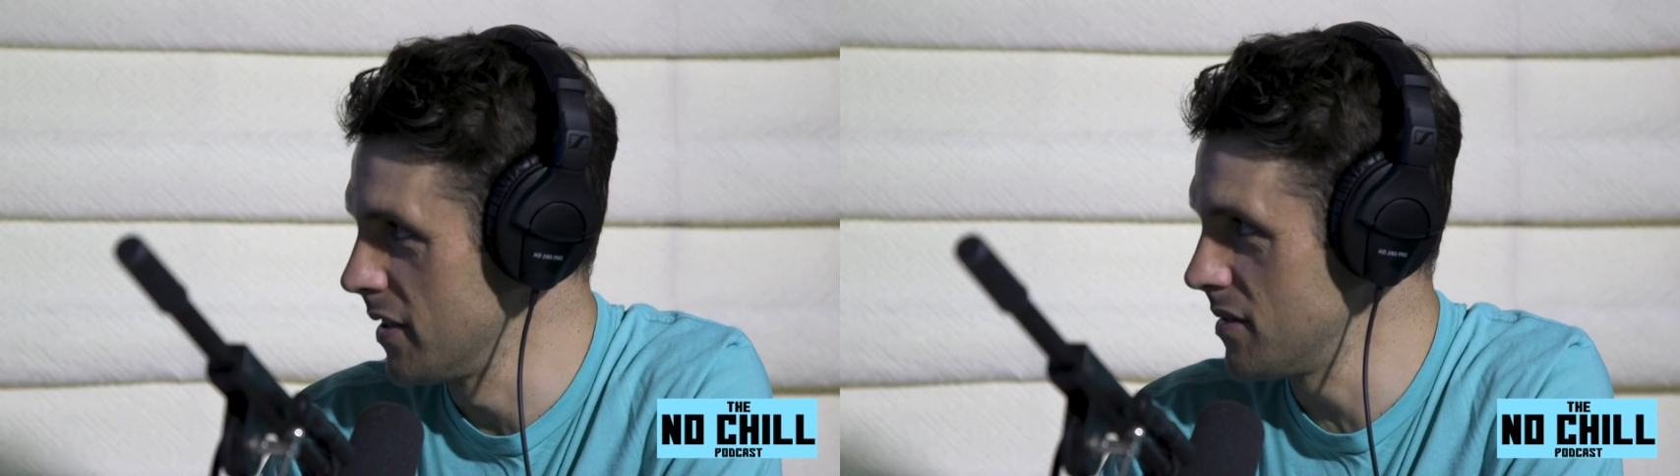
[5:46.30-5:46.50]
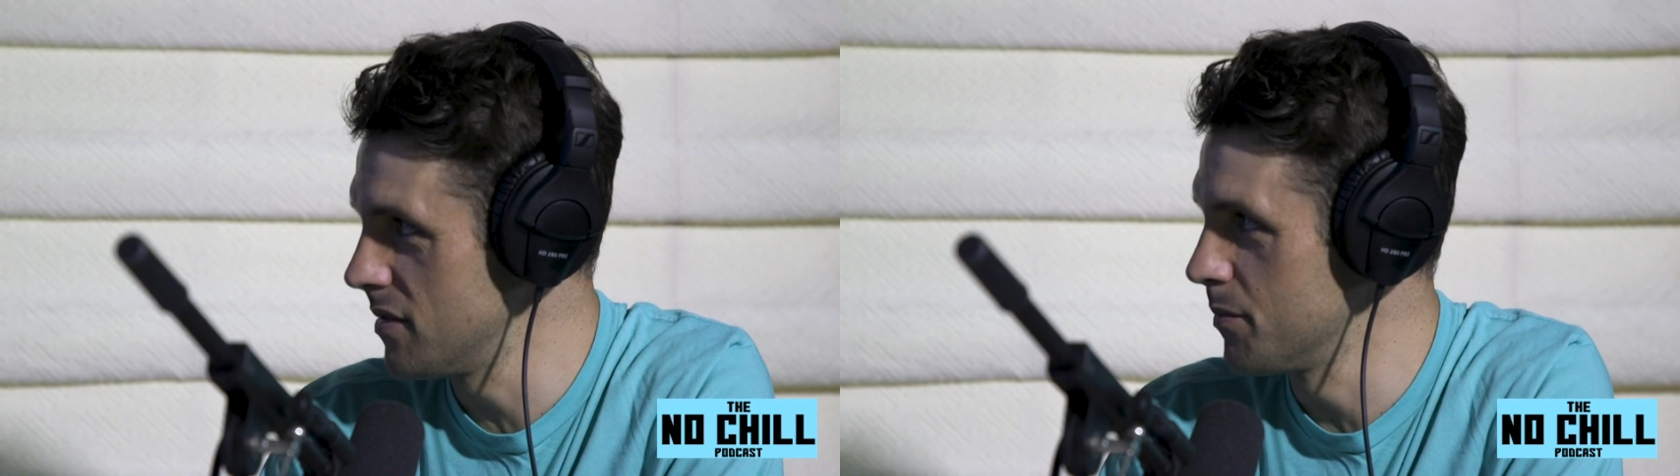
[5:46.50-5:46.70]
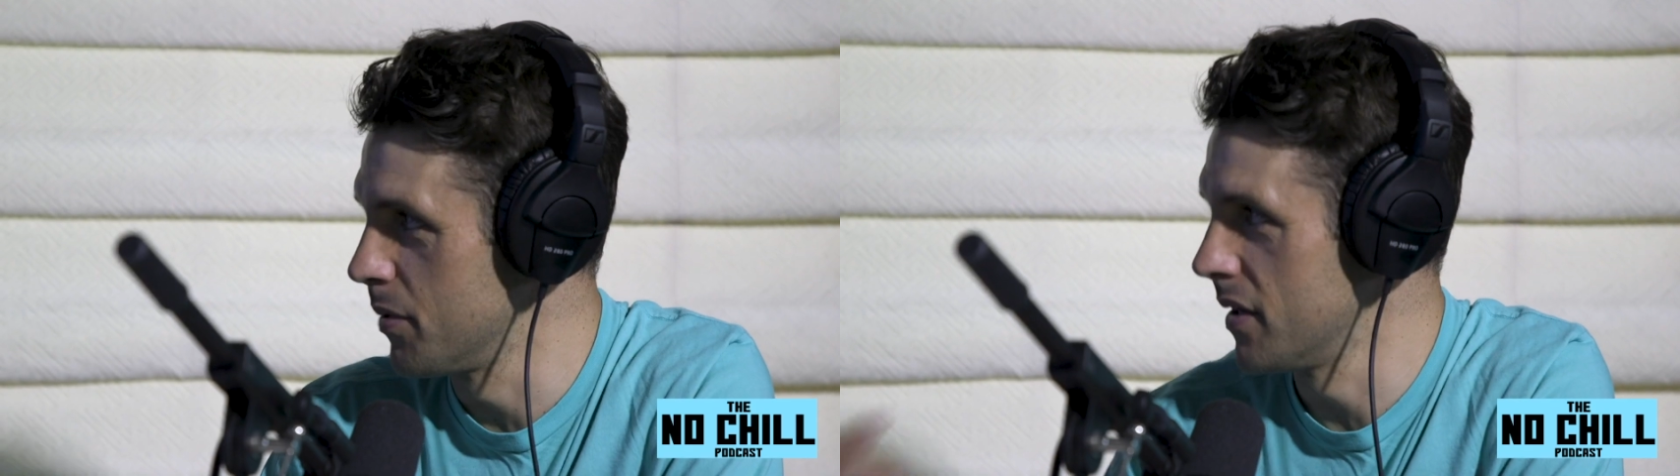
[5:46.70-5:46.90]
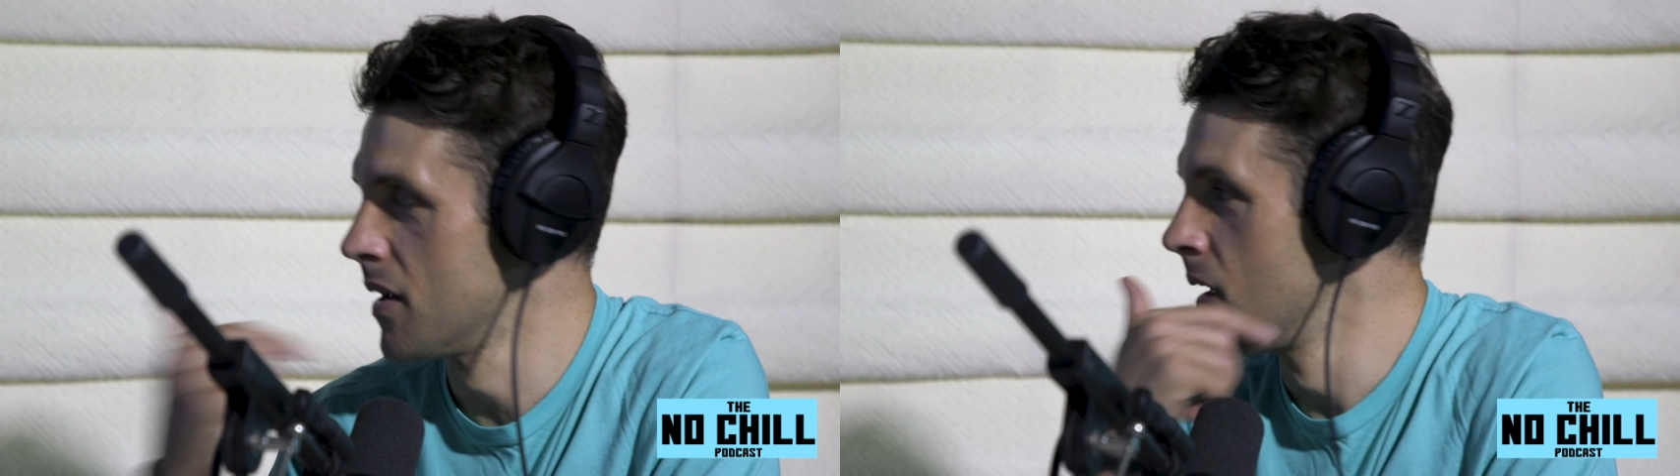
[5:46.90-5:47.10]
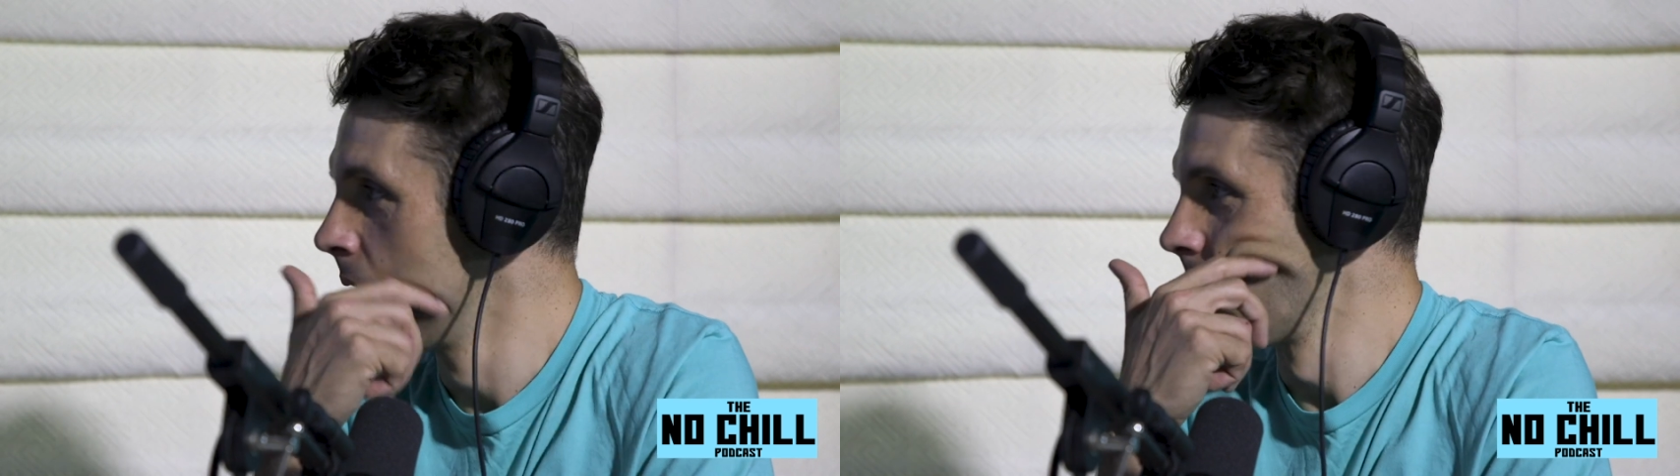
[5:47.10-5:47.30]
blitz, but
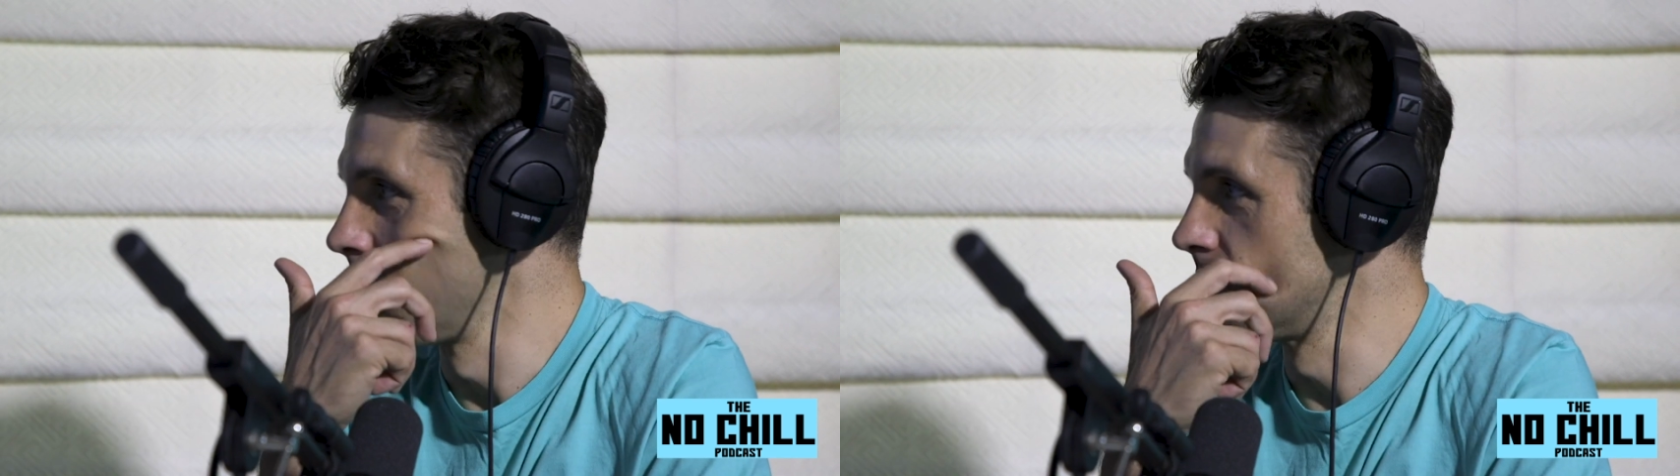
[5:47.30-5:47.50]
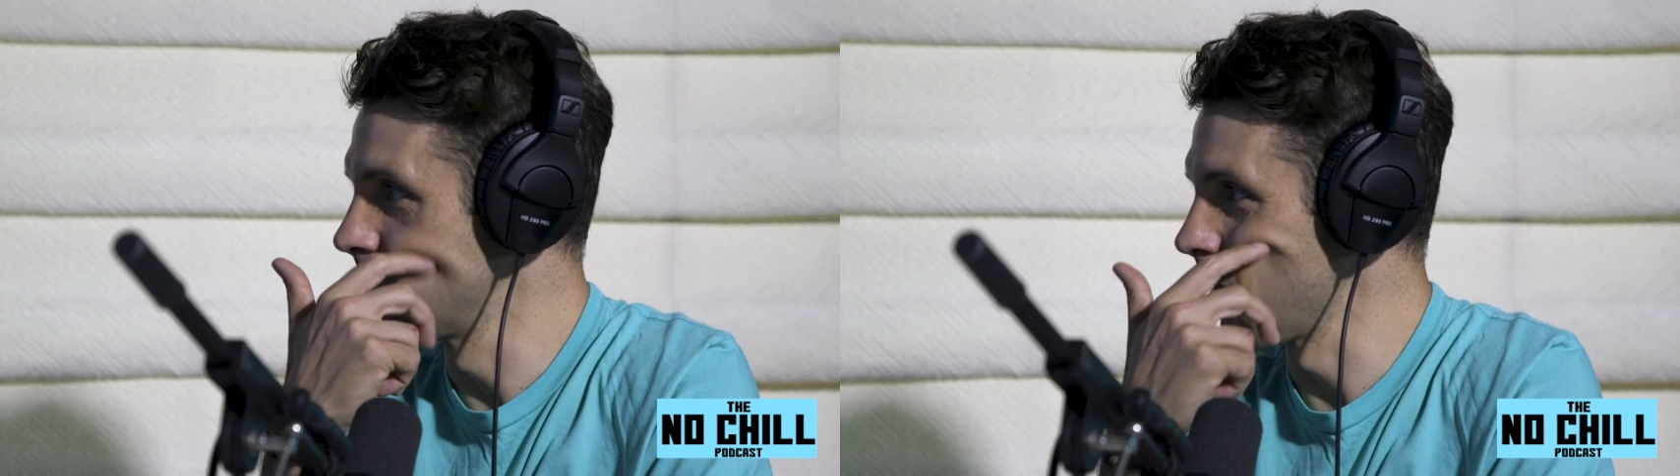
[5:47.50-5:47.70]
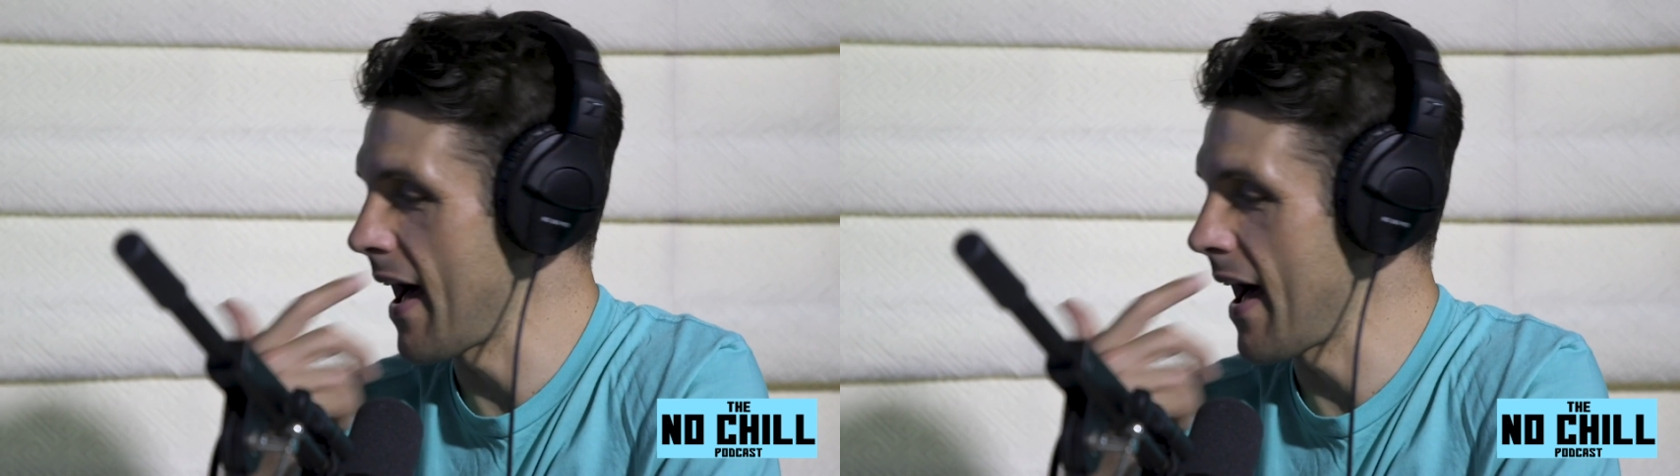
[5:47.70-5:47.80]
you still